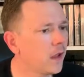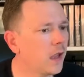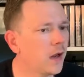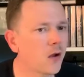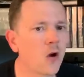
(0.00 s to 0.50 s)

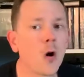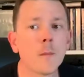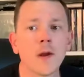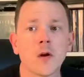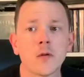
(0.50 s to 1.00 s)
in a
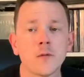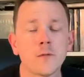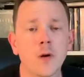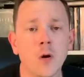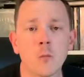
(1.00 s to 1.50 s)
comment
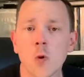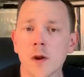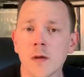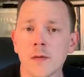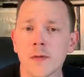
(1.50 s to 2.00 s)
on
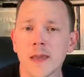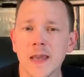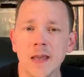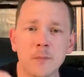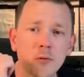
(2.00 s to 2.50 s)
one of
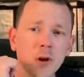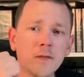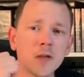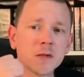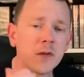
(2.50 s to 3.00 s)
the
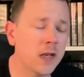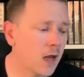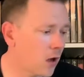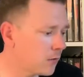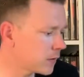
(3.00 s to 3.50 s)
previous
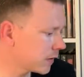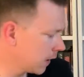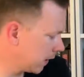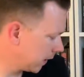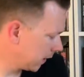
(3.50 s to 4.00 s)
videos
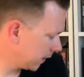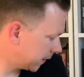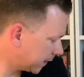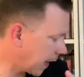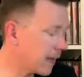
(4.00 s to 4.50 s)

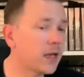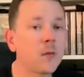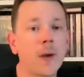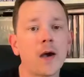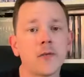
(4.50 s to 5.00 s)
stating
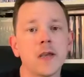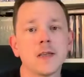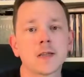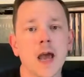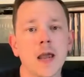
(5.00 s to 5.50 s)
about
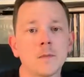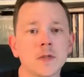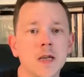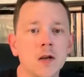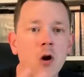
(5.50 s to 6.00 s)
these
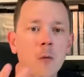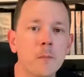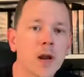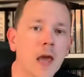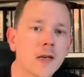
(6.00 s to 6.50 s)
games in a
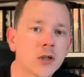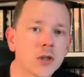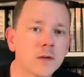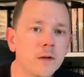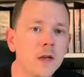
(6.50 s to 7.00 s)

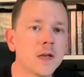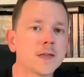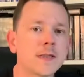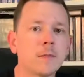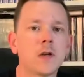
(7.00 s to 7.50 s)
compilation
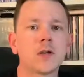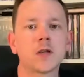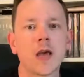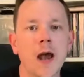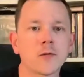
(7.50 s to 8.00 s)
similar
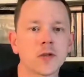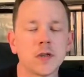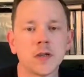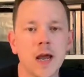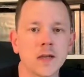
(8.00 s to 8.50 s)
to the House of
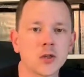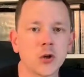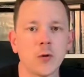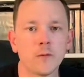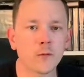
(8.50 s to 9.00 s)
the Dead
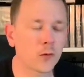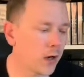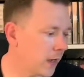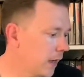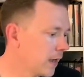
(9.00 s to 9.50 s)
2 and
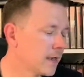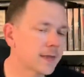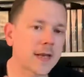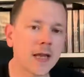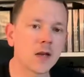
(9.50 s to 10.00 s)
3.
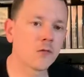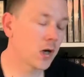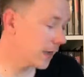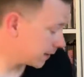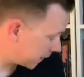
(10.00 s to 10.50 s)
Sega
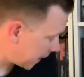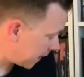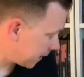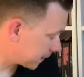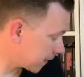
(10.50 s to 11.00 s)
released
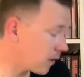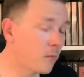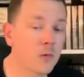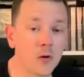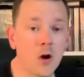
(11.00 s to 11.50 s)
these, and I
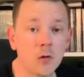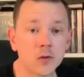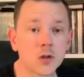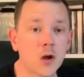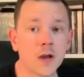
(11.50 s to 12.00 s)

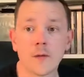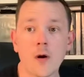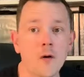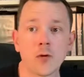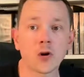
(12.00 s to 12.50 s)
was like,
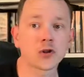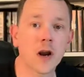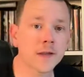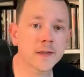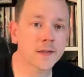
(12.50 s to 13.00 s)
I've got to
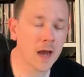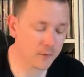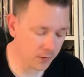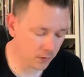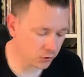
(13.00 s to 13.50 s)
track this
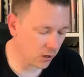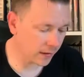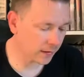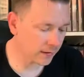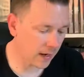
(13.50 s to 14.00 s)
down, and I
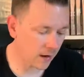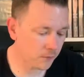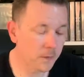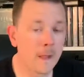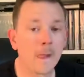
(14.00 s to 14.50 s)
tracked it down